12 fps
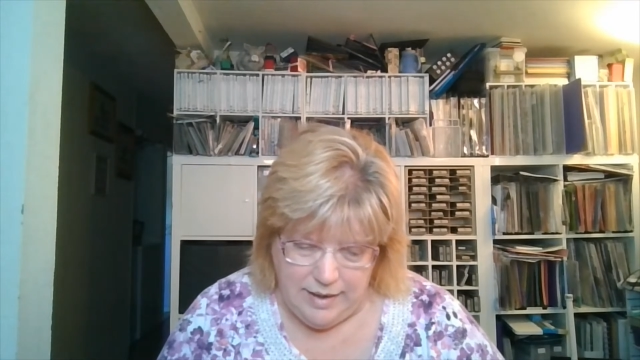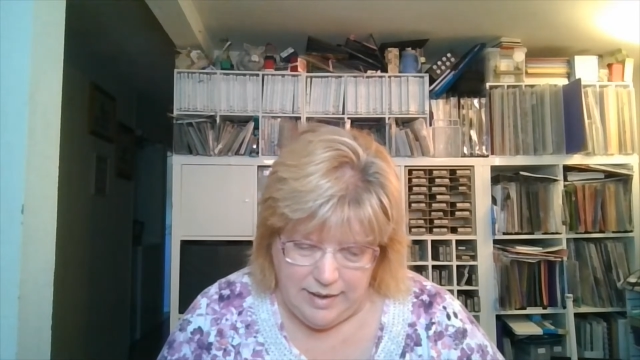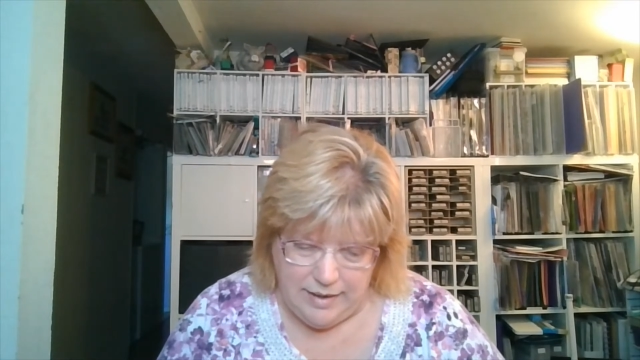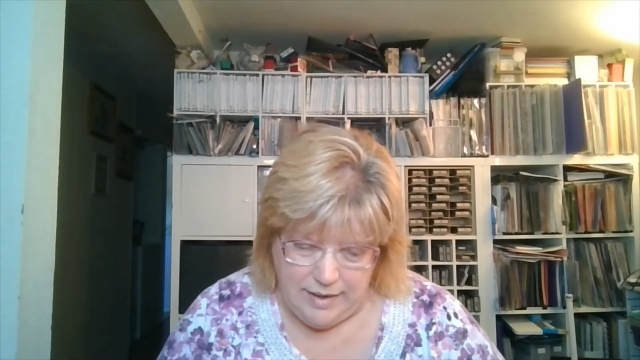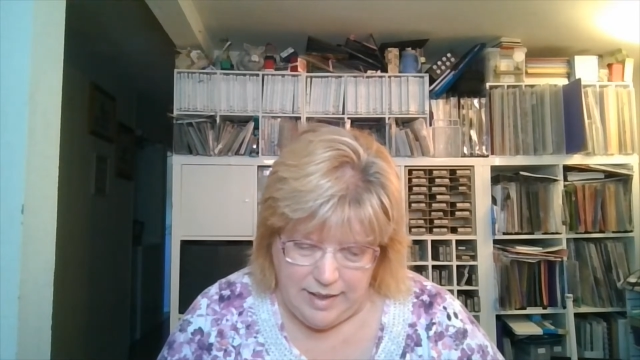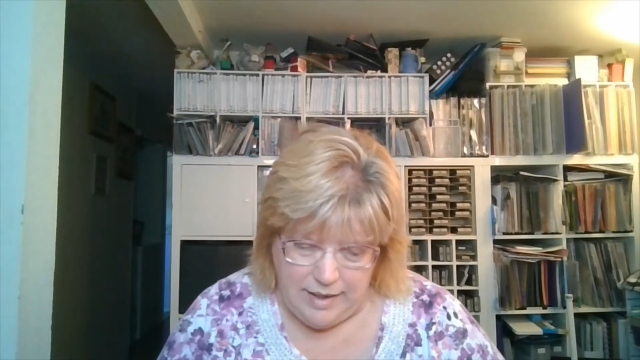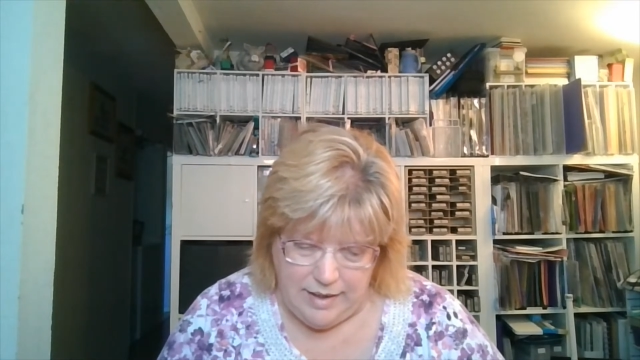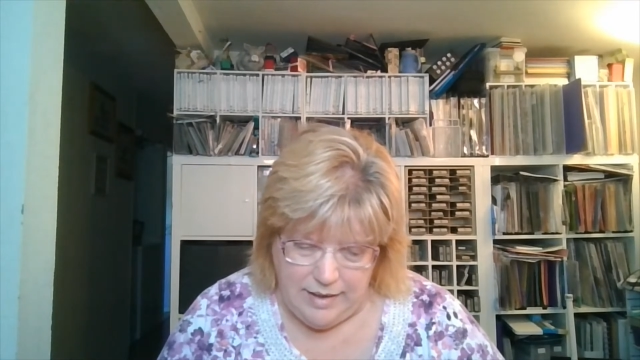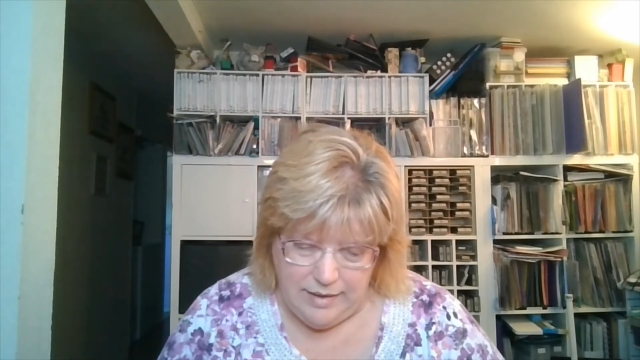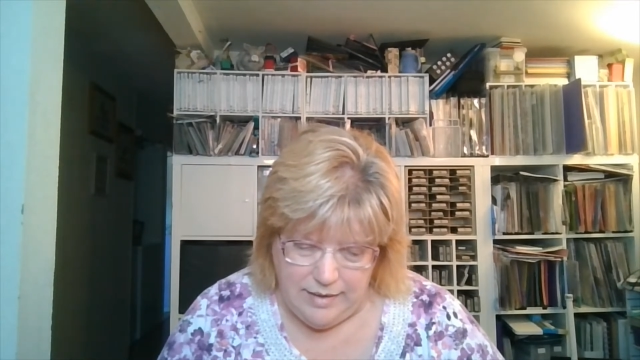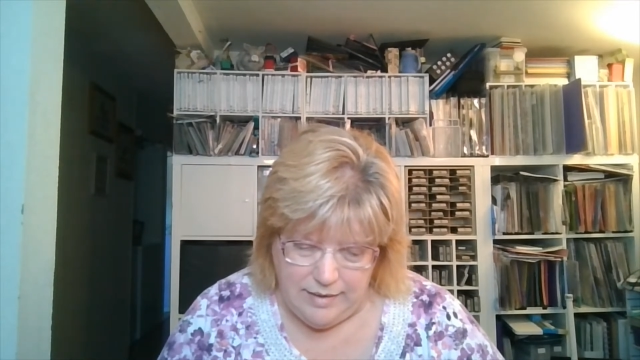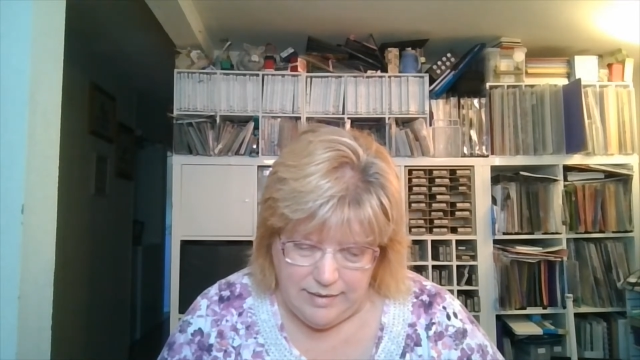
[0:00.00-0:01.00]
that
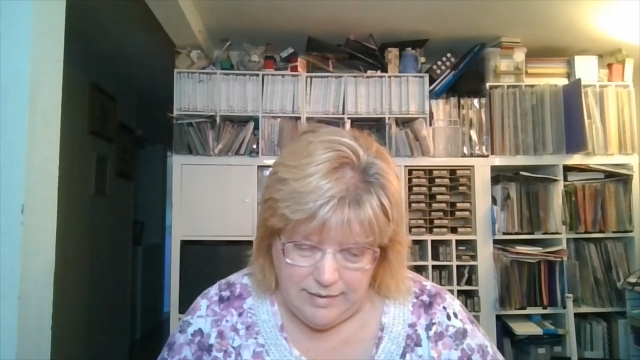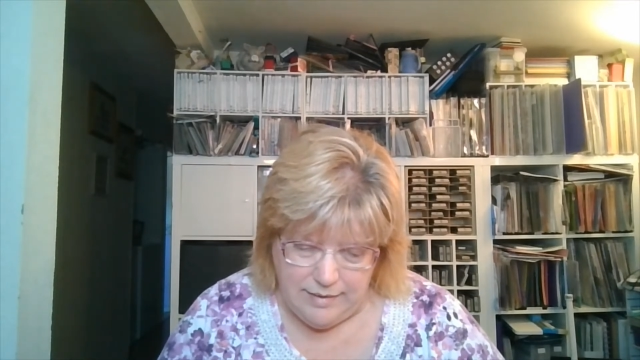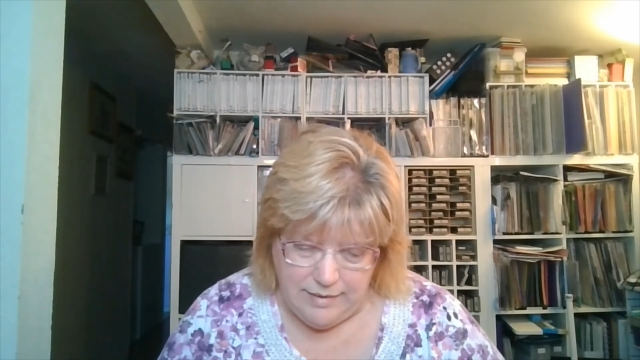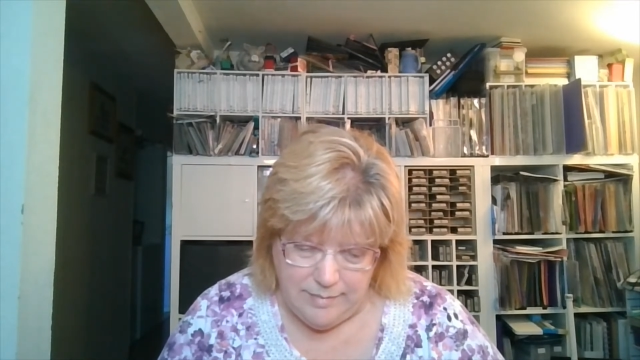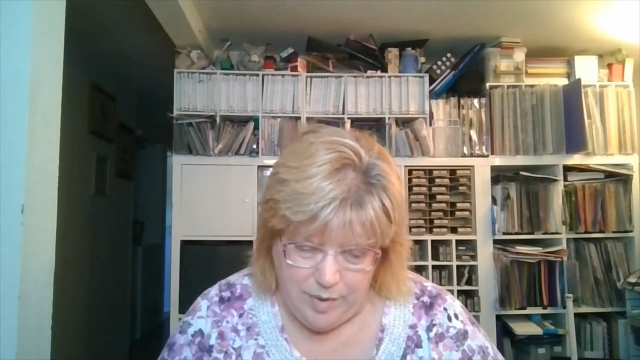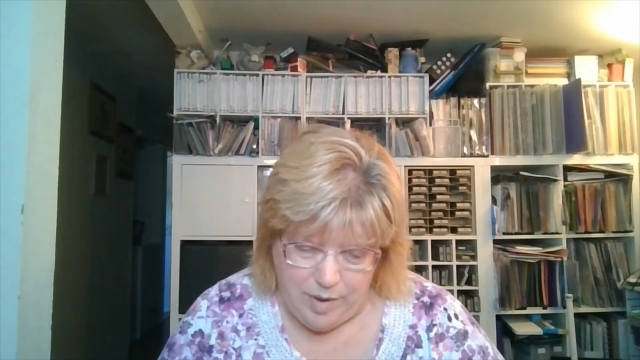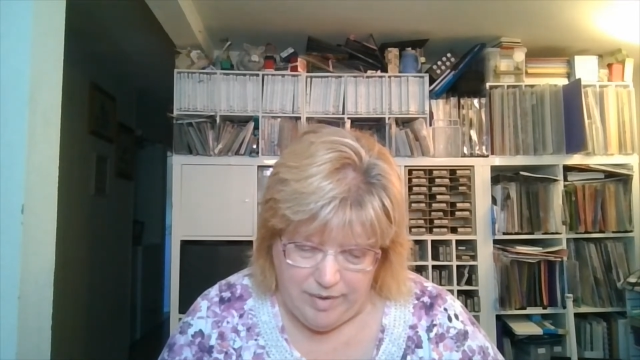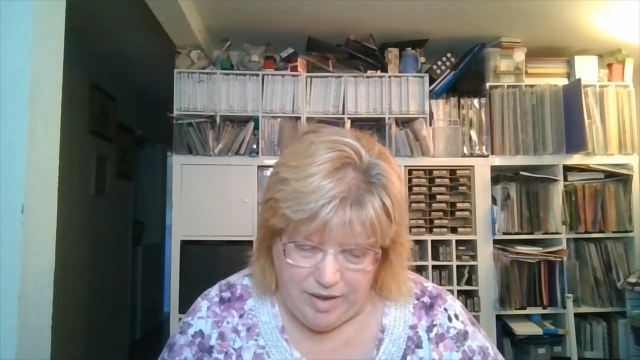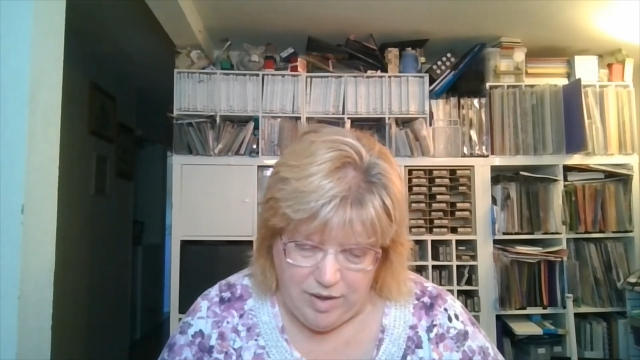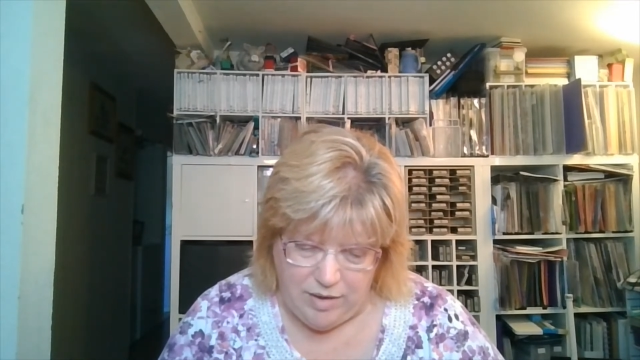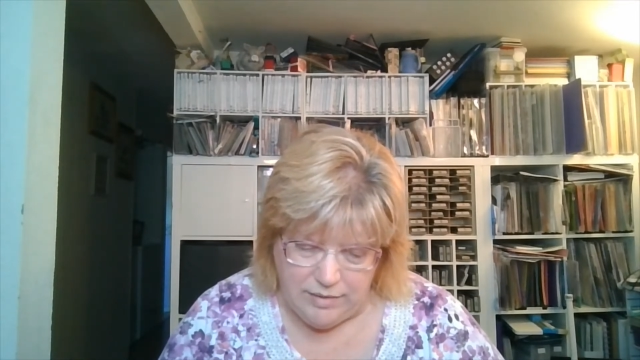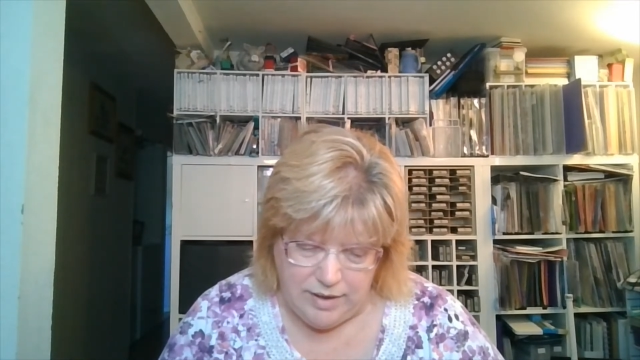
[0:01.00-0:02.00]
is probably called